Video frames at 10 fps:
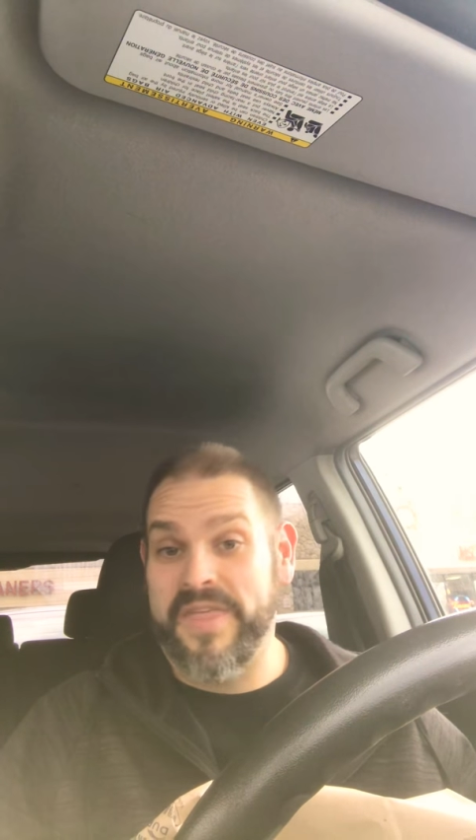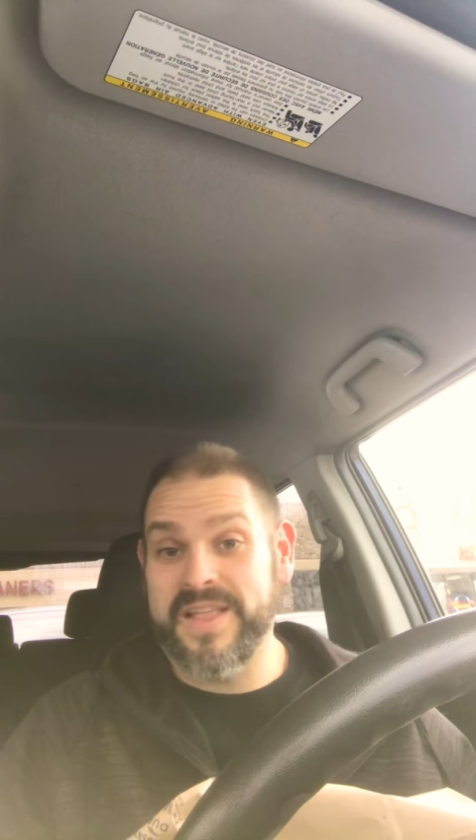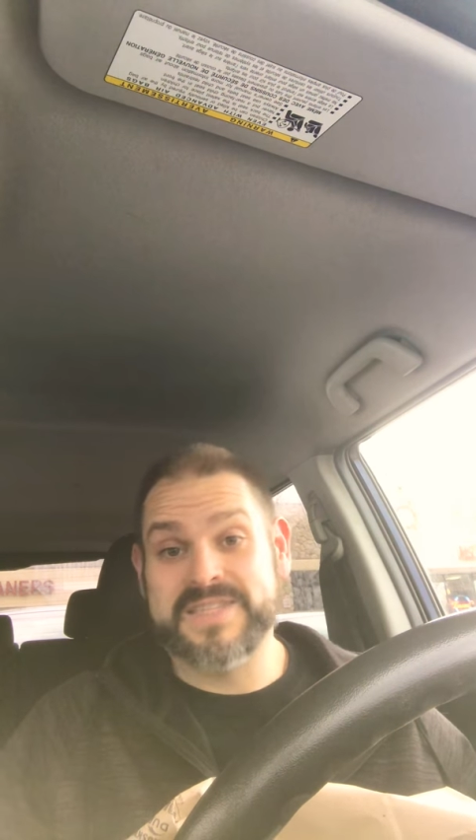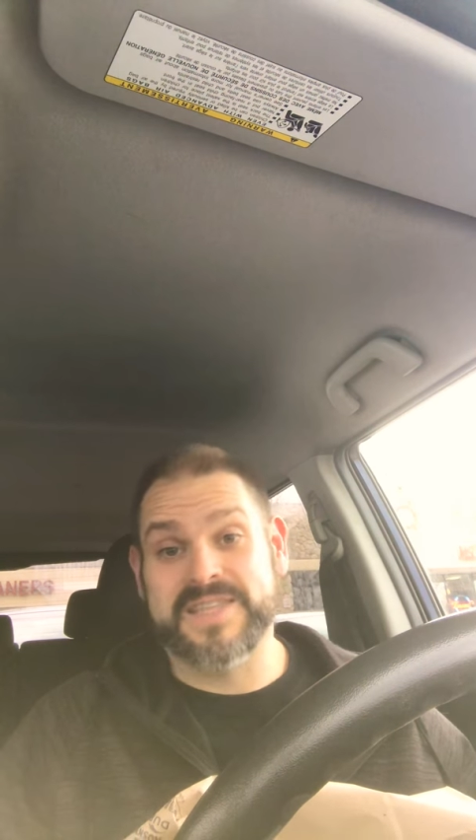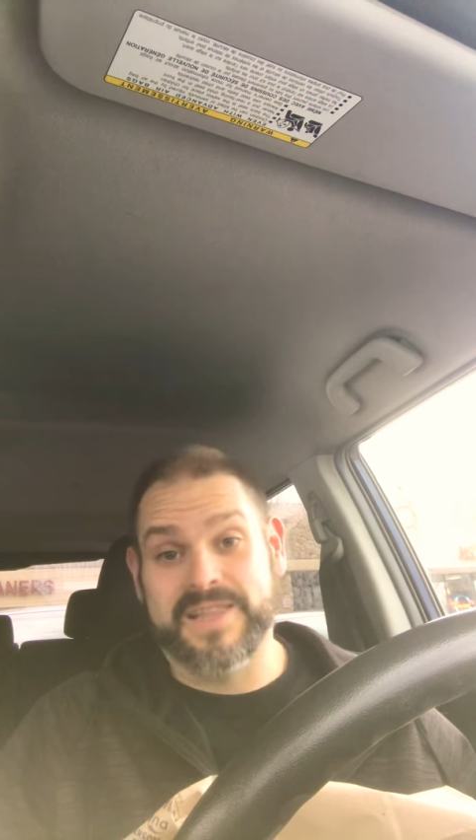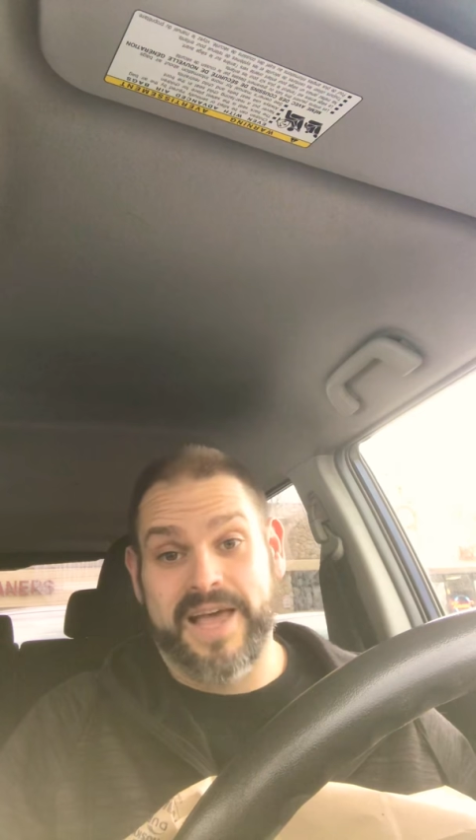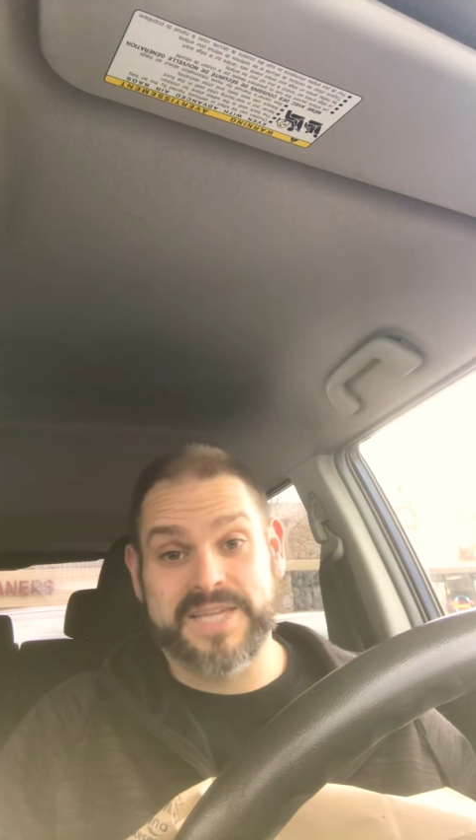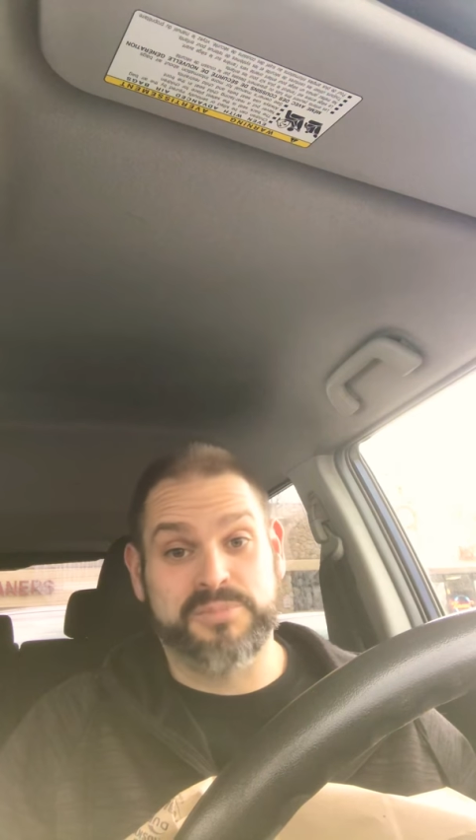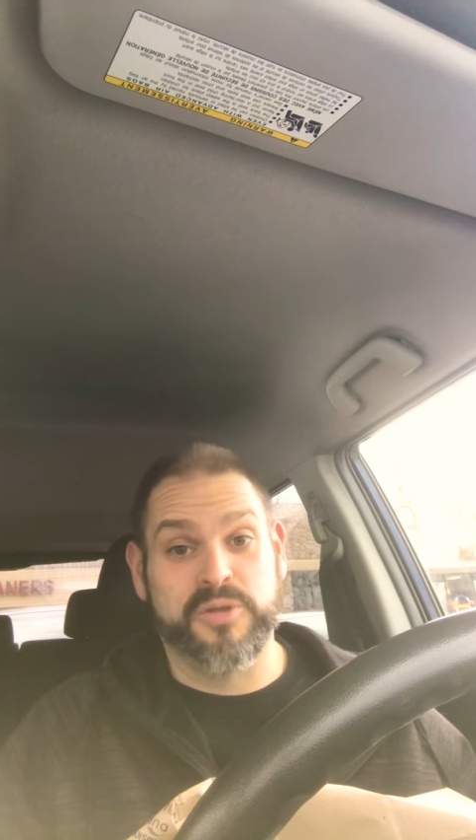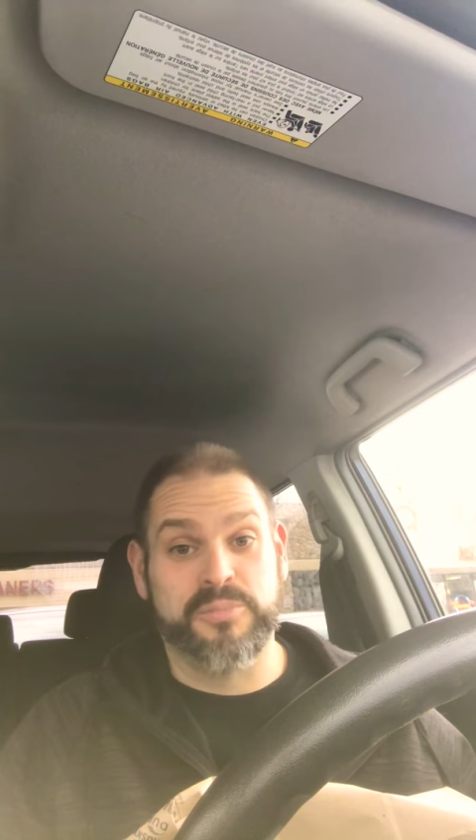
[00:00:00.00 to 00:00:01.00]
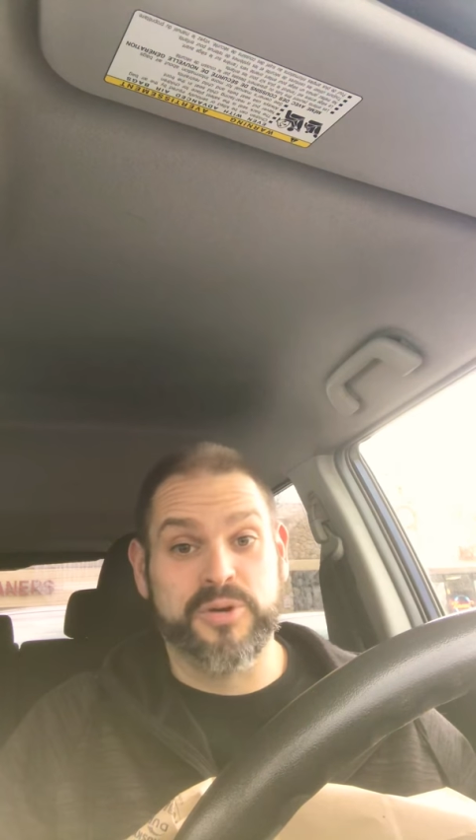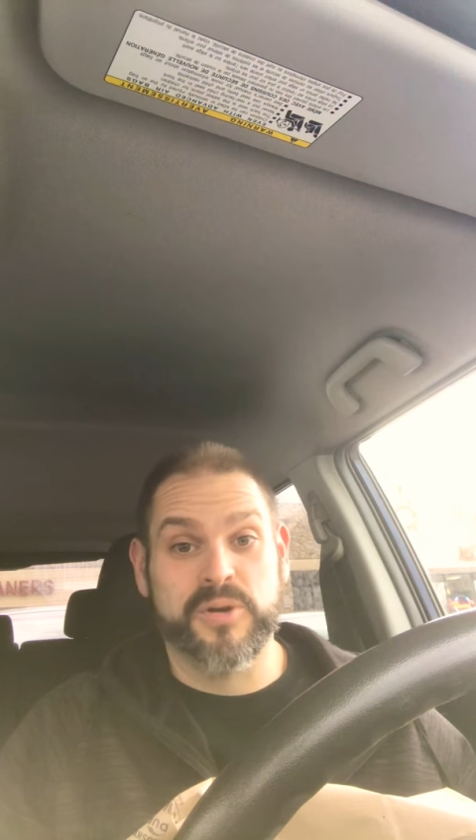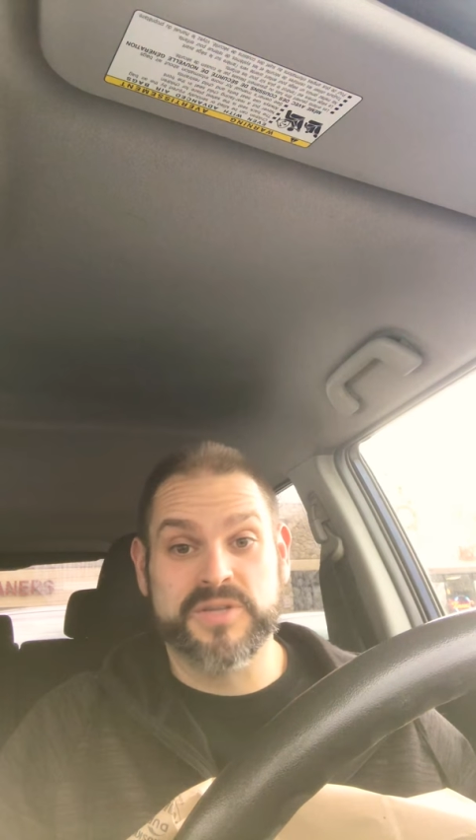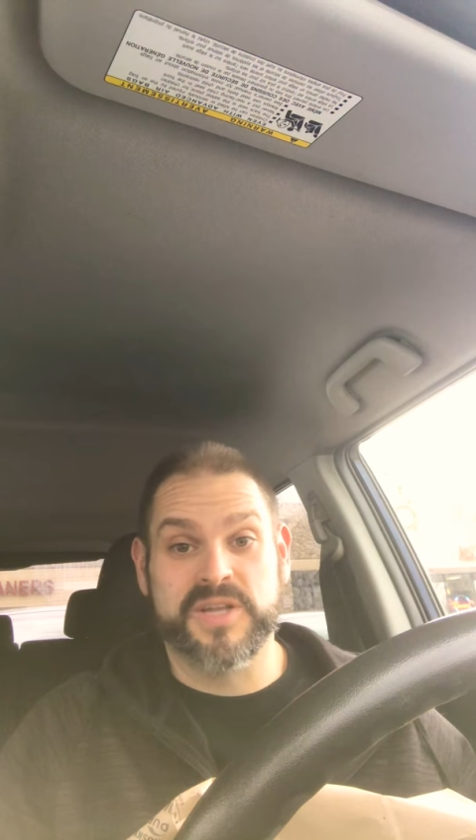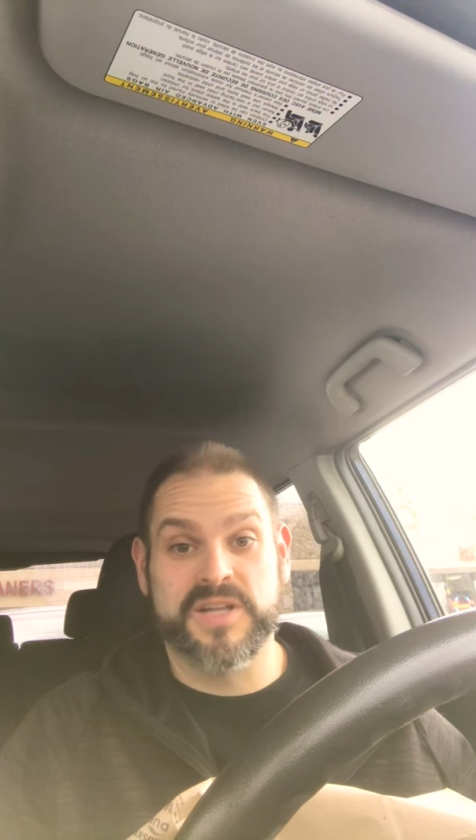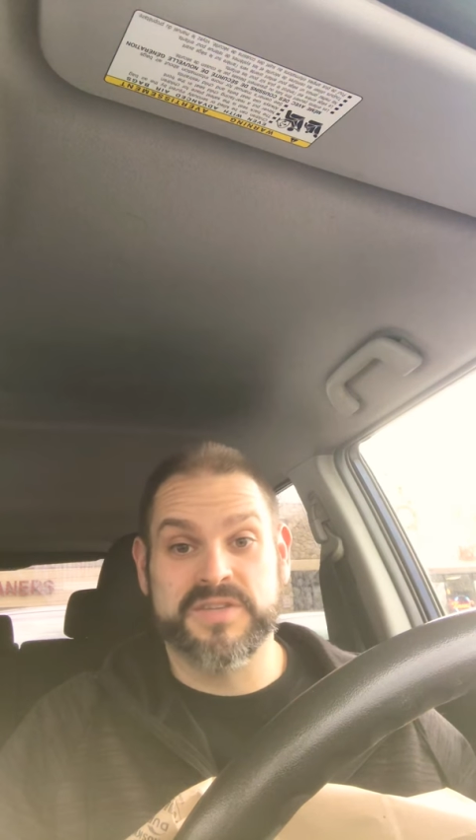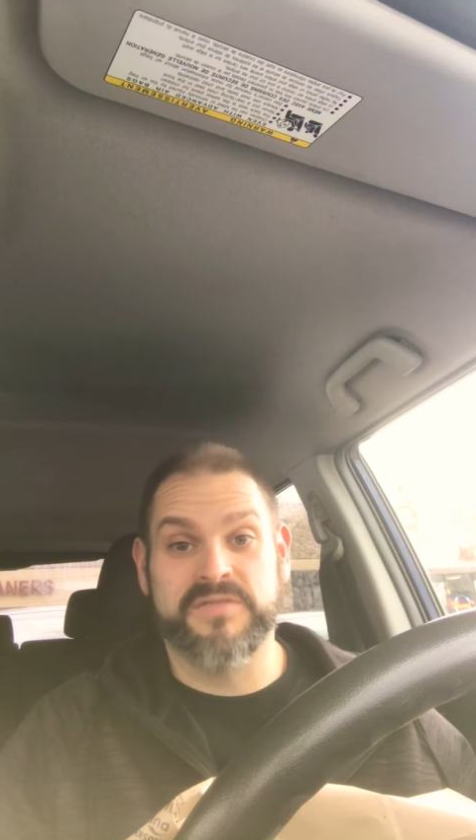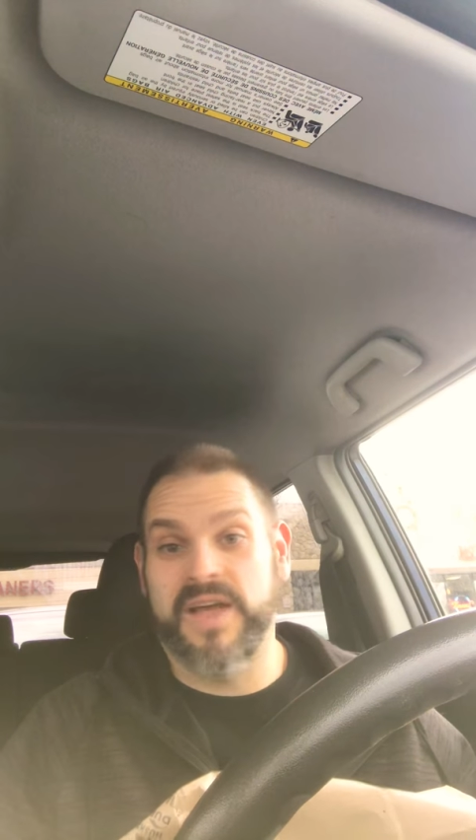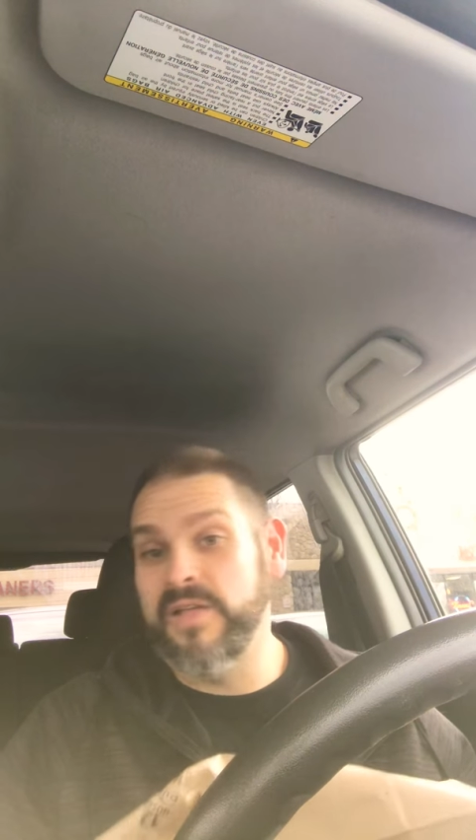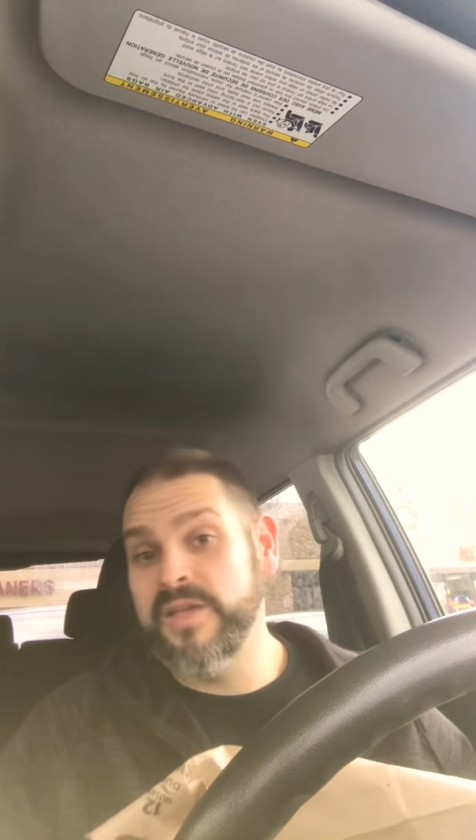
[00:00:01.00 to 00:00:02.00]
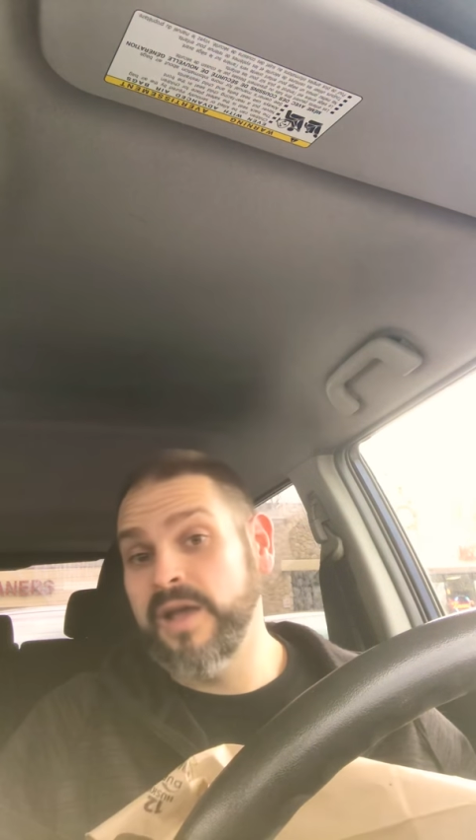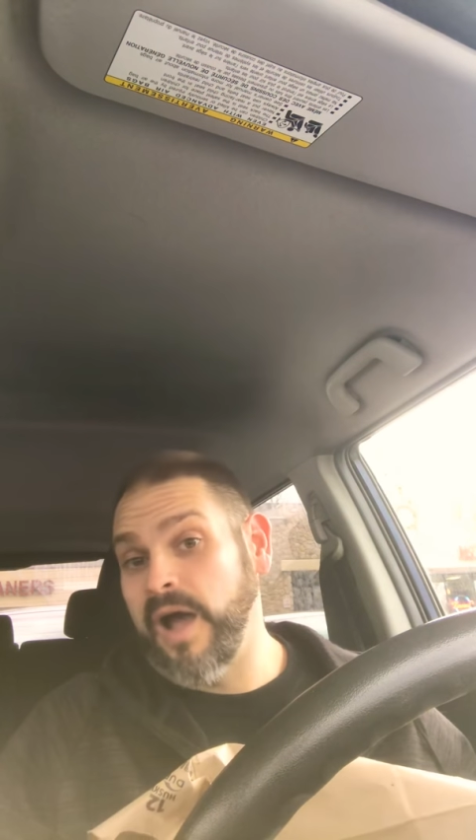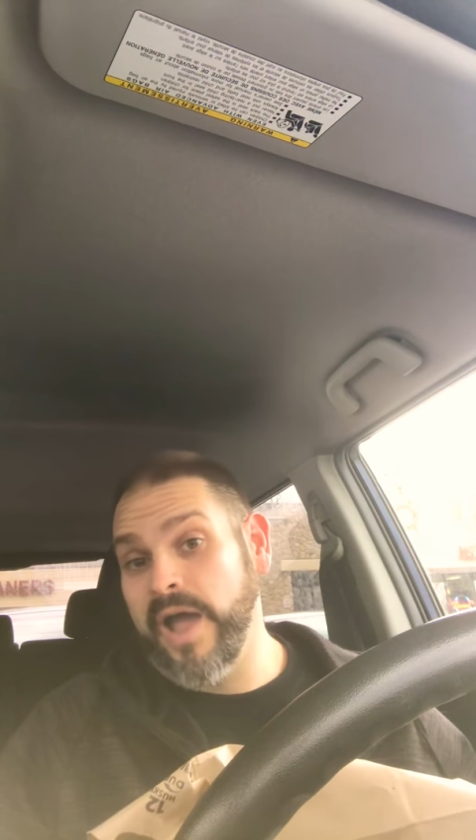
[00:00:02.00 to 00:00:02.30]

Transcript: I think it's the last Brother Bruno's in Hudson Valley.